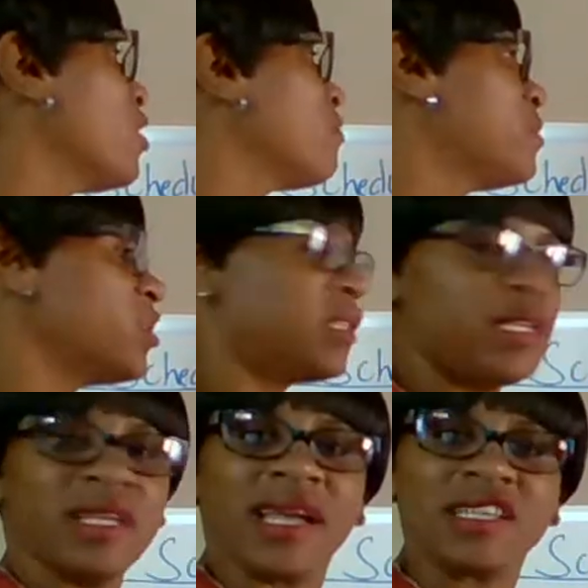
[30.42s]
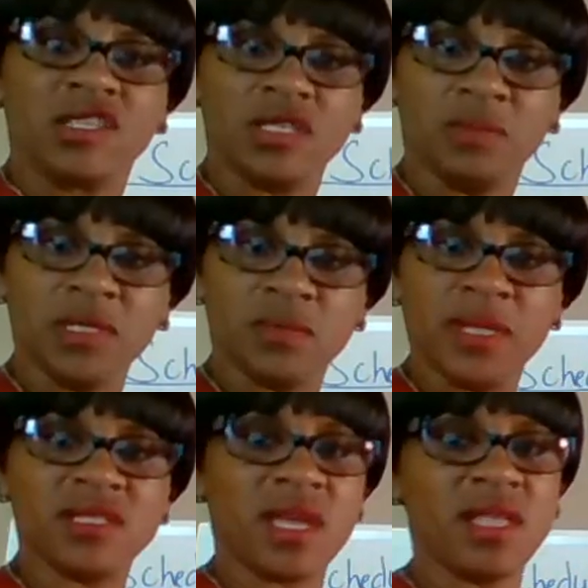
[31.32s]
of budgeted cash
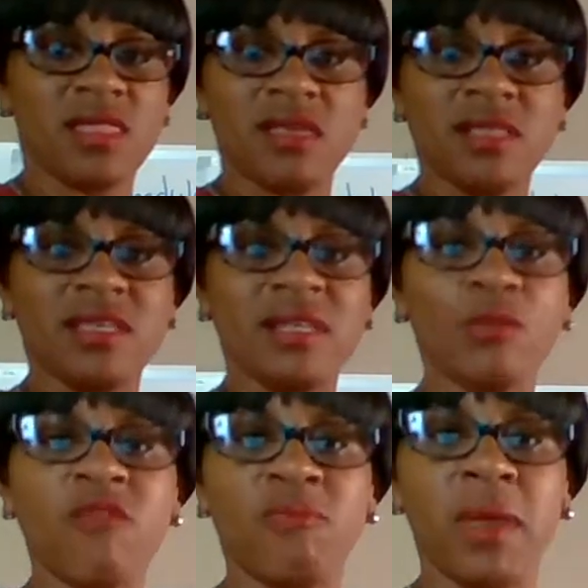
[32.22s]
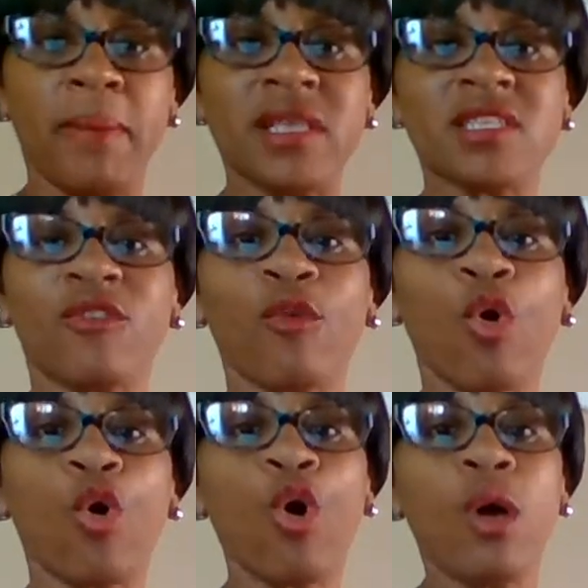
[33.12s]
disbursements, anything dealing with payments
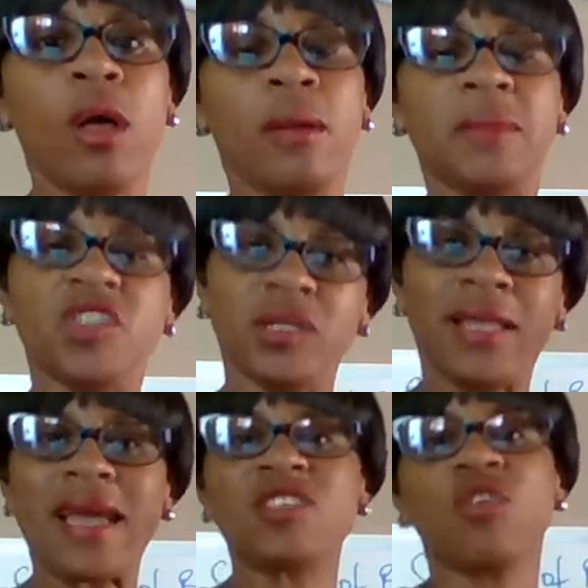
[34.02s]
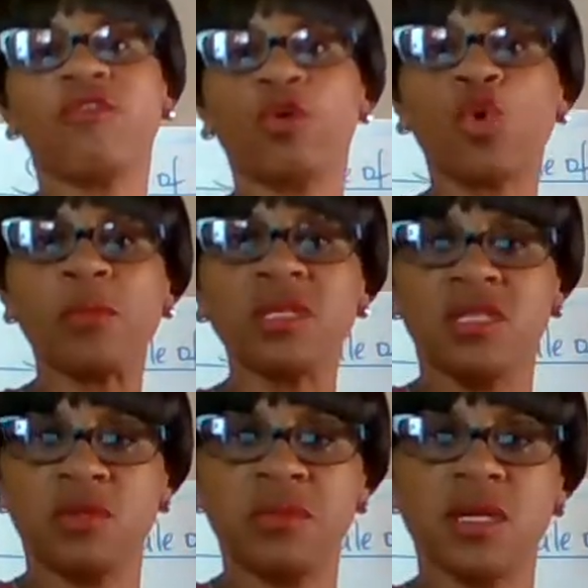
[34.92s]
for merchandise or for raw
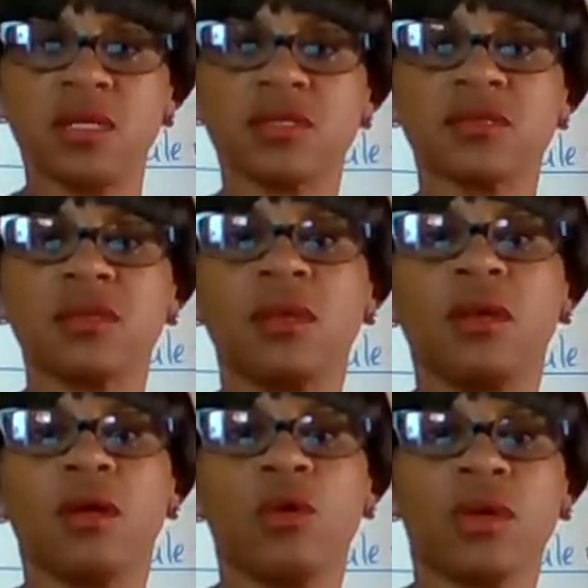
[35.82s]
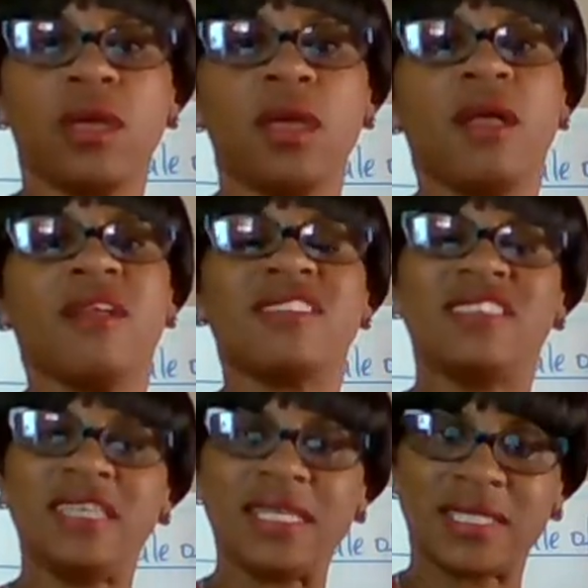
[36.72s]
materials. Okay,
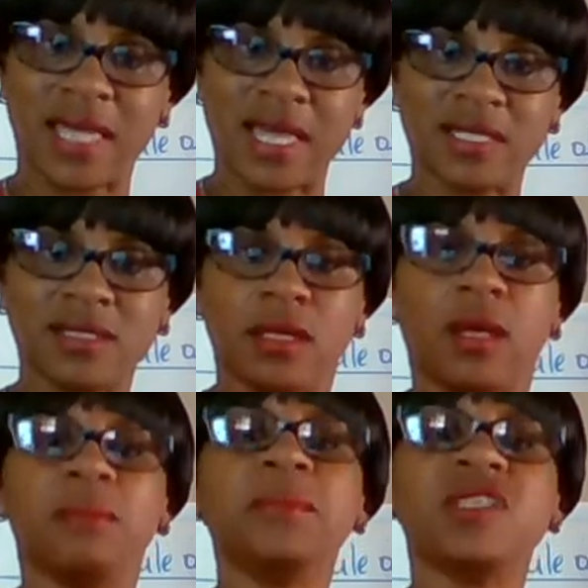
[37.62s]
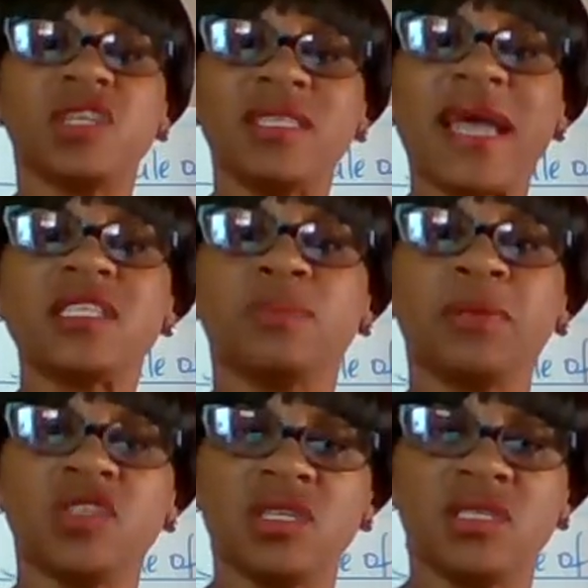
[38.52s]
D says merchandise
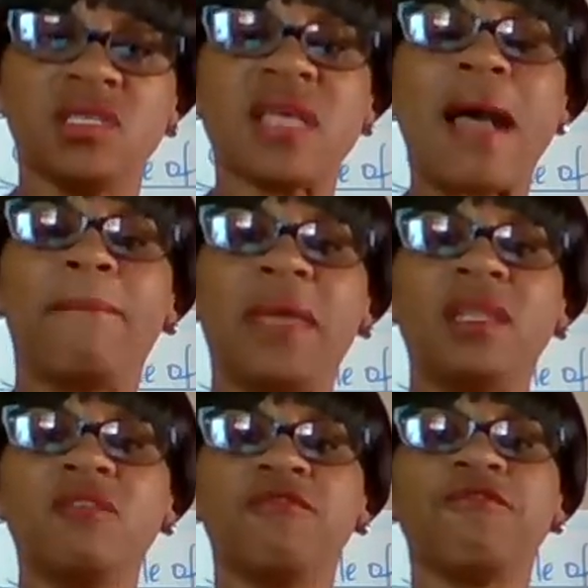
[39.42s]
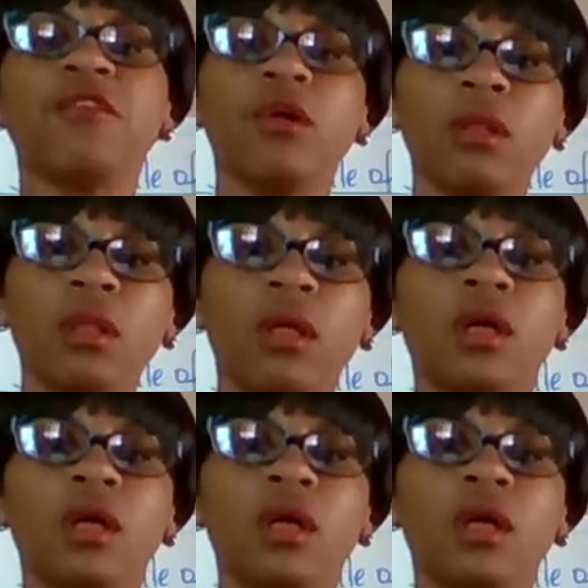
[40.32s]
purchases are paid in full